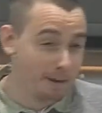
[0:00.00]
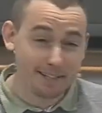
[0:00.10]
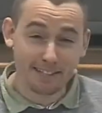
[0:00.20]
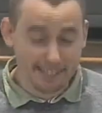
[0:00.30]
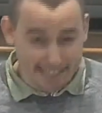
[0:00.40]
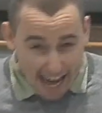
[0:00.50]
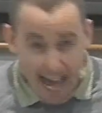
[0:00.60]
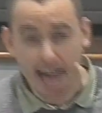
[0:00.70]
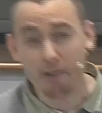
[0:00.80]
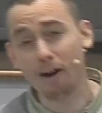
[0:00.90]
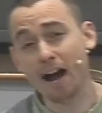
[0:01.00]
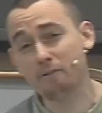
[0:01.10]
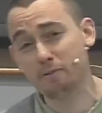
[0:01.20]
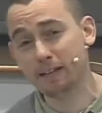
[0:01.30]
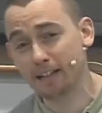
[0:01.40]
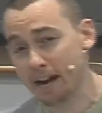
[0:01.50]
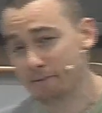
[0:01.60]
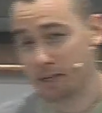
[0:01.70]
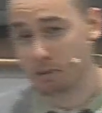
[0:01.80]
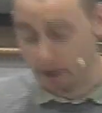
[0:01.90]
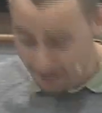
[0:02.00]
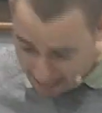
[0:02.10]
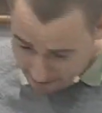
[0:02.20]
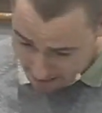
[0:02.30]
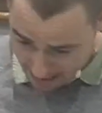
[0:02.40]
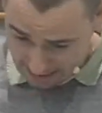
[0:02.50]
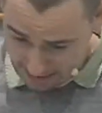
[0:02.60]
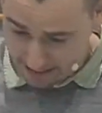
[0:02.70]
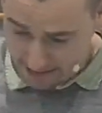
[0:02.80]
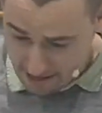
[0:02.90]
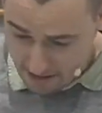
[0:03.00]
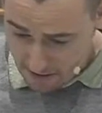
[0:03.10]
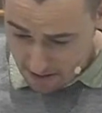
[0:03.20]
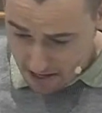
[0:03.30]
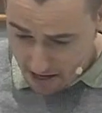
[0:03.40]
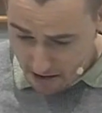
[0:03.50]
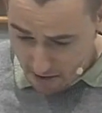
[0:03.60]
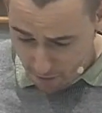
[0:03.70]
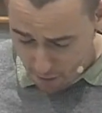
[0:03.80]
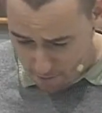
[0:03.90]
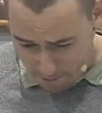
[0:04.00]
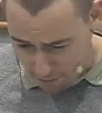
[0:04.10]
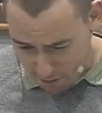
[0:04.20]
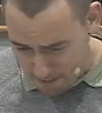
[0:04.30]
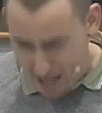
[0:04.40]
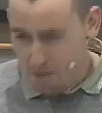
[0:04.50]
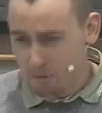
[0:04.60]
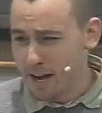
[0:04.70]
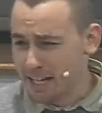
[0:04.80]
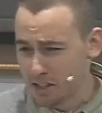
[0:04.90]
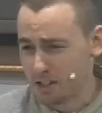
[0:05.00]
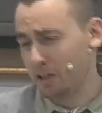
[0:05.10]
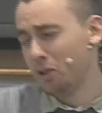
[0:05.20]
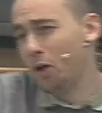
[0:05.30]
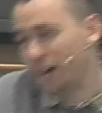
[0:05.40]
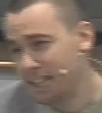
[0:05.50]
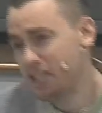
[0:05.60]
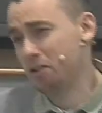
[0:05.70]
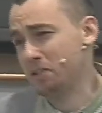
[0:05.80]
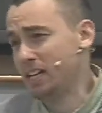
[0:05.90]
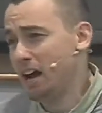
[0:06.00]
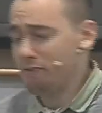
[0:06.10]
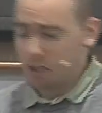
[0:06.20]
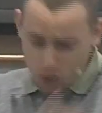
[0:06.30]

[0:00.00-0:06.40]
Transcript: means to turn around from the life that you are living, from really just looking to yourself and